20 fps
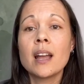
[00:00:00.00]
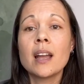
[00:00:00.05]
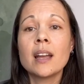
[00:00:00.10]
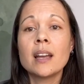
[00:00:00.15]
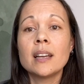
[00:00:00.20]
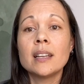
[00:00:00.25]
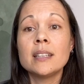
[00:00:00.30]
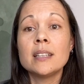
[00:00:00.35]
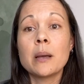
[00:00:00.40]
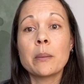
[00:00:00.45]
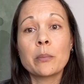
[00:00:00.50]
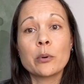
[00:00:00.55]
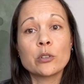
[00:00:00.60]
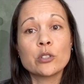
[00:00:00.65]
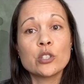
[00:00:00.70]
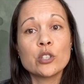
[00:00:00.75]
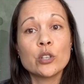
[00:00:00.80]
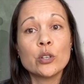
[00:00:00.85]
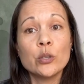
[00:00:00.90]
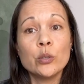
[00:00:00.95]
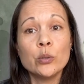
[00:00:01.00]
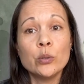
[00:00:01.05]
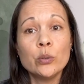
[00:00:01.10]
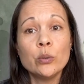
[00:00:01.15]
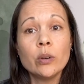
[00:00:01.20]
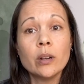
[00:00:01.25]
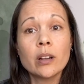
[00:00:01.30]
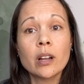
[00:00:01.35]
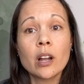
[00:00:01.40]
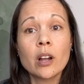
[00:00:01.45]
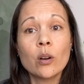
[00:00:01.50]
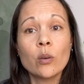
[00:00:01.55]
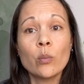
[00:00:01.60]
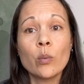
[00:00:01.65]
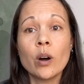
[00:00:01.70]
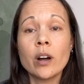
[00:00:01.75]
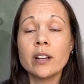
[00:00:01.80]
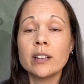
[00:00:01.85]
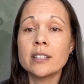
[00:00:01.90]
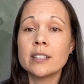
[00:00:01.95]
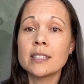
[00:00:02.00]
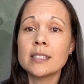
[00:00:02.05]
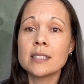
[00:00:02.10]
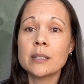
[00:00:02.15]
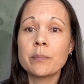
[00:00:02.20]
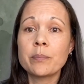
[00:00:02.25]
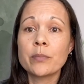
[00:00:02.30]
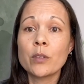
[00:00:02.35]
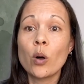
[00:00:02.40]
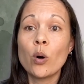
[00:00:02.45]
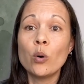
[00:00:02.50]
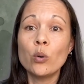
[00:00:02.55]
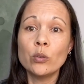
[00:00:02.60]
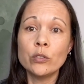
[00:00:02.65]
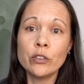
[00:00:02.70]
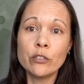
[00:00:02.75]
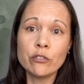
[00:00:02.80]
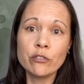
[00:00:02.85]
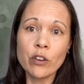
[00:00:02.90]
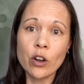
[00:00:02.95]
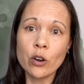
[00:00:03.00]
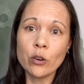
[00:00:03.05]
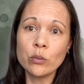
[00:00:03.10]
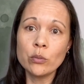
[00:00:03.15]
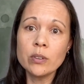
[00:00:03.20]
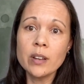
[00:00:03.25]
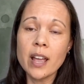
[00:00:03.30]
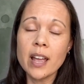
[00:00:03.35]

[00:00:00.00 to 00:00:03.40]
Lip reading: Number 2 was hold the phone,